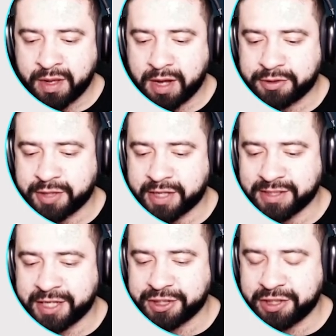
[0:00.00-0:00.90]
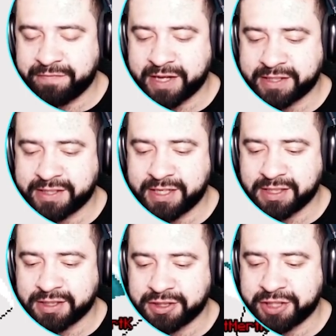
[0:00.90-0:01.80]
translation
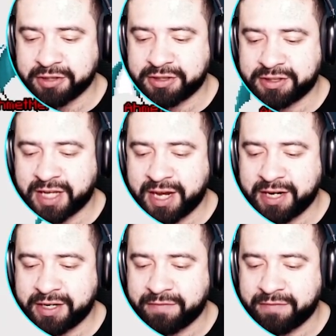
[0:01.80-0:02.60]
fixes, and shared stand